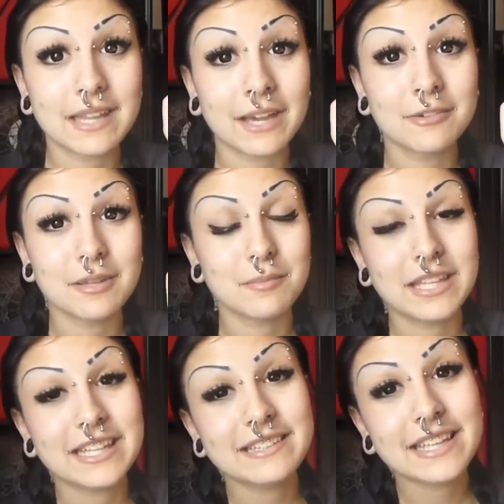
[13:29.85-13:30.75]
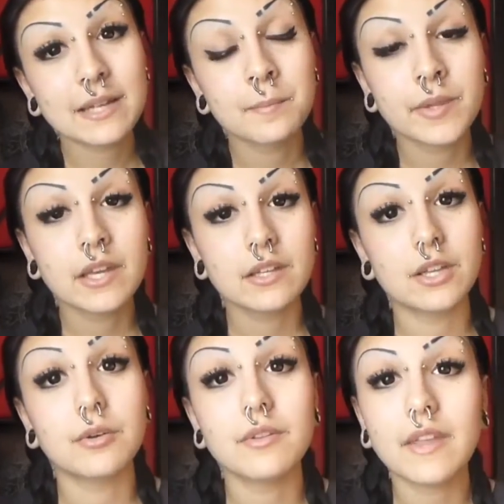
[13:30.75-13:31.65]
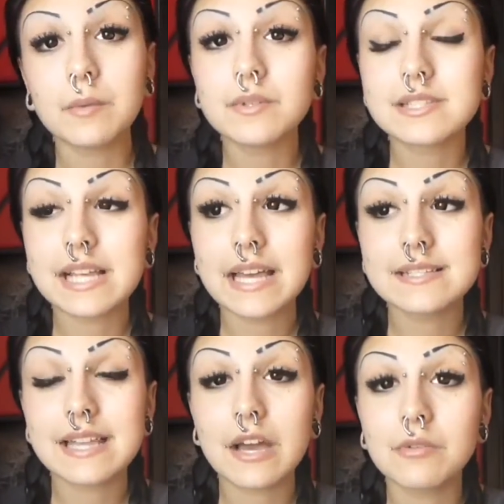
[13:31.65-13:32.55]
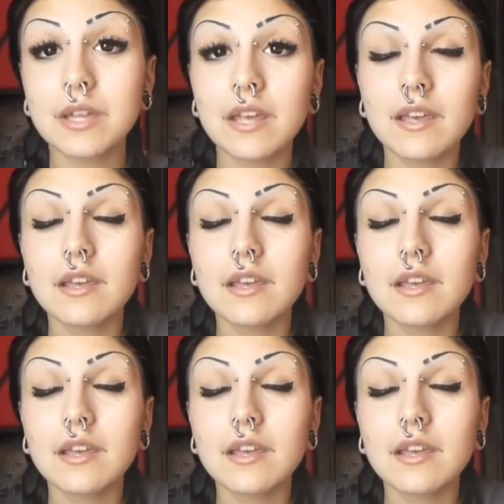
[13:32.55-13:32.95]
down immediately. No, they will size down